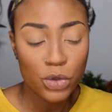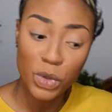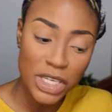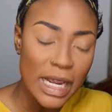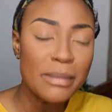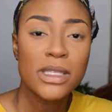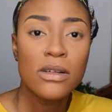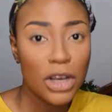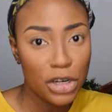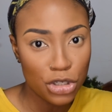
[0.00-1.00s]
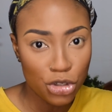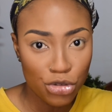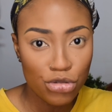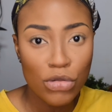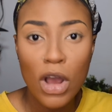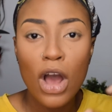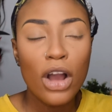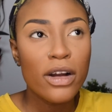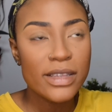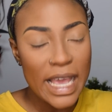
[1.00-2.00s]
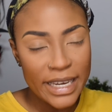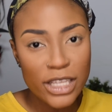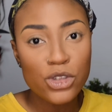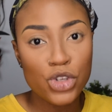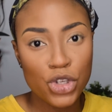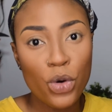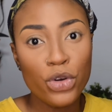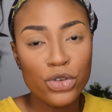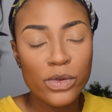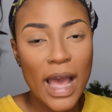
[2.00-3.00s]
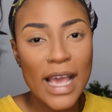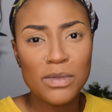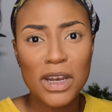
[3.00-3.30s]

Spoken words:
which I'm still gonna do because I need to show you guys.